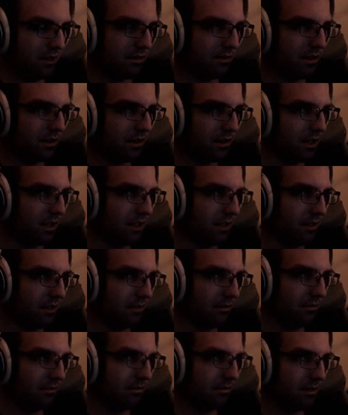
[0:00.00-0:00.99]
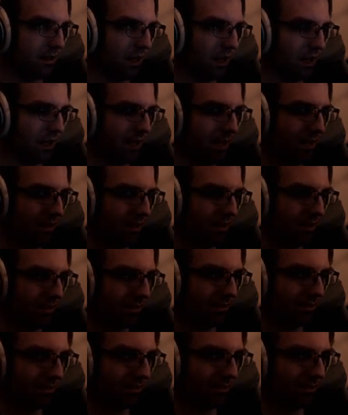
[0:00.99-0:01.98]
Fuck that dude. I only had
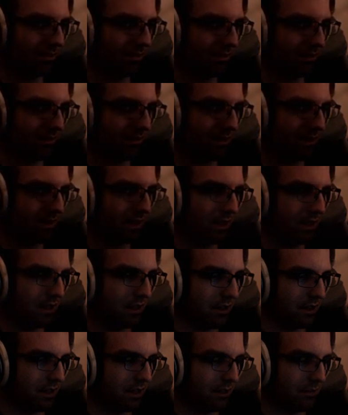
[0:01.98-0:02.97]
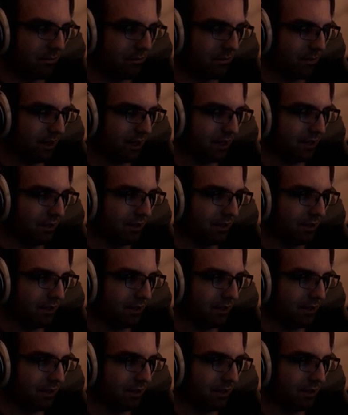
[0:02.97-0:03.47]
Midas